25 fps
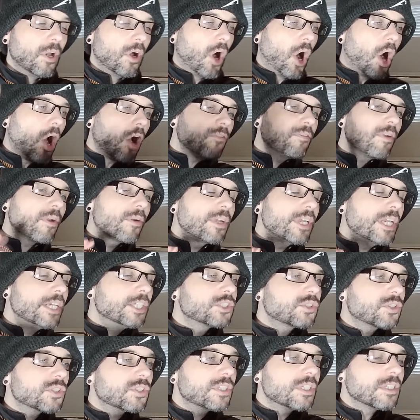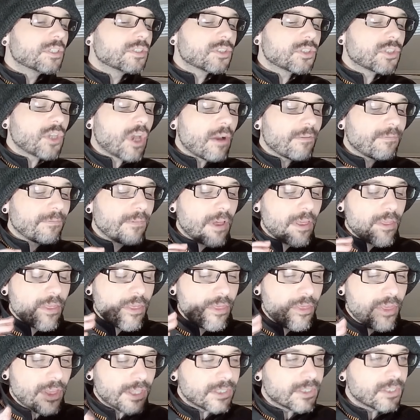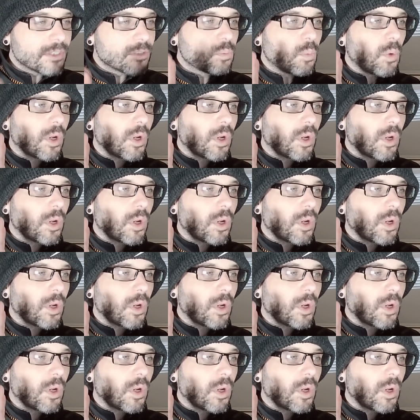All very interesting stuff. This is